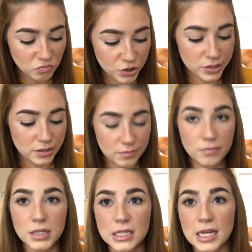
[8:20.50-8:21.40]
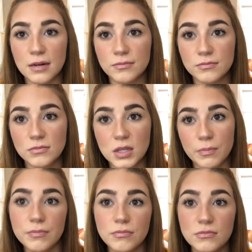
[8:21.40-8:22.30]
just insane.
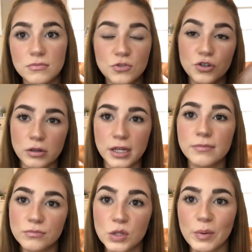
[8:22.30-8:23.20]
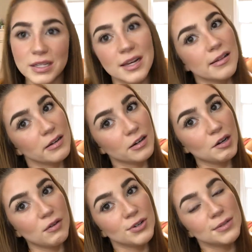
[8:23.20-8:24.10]
Truly the best
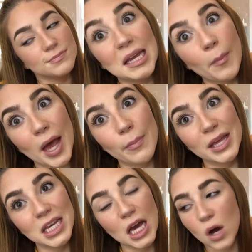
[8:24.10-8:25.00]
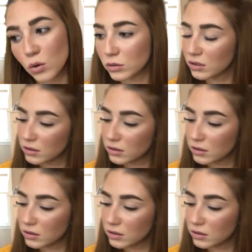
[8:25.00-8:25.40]
highlighter ever, in my opinion.